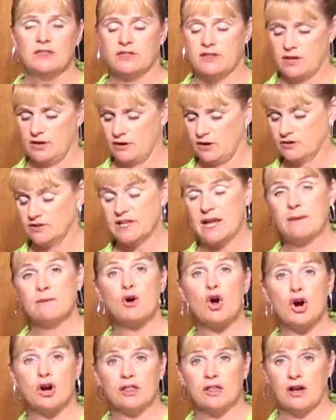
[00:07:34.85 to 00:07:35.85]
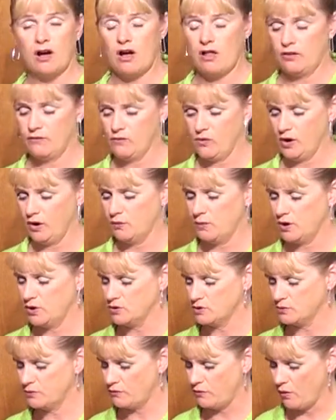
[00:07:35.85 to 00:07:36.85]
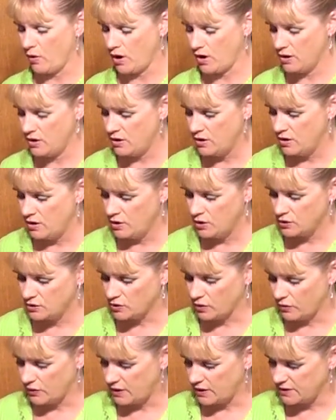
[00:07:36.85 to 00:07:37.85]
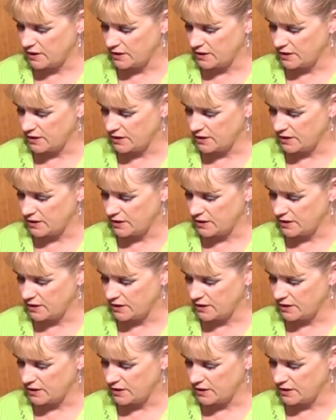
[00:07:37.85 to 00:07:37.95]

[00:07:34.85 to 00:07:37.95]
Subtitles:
the same garlic olive oil we used before, so that it